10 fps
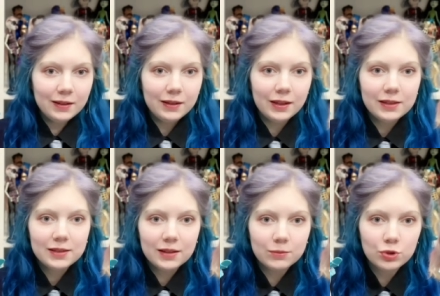
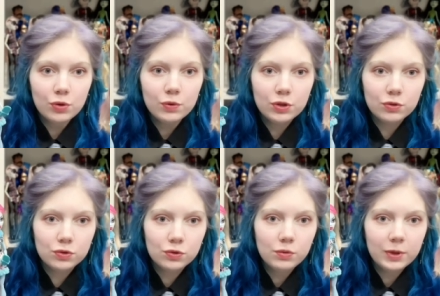Yes, I'm showing you
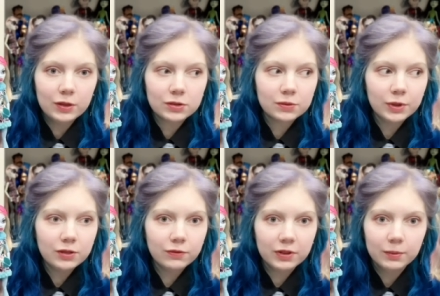two because one
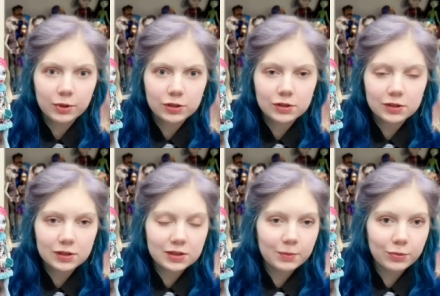of them
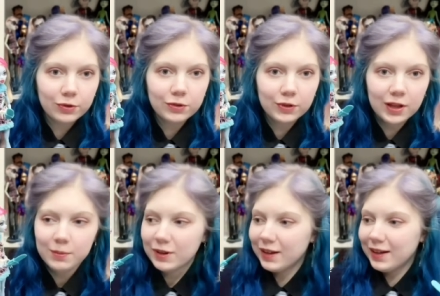is a prototype.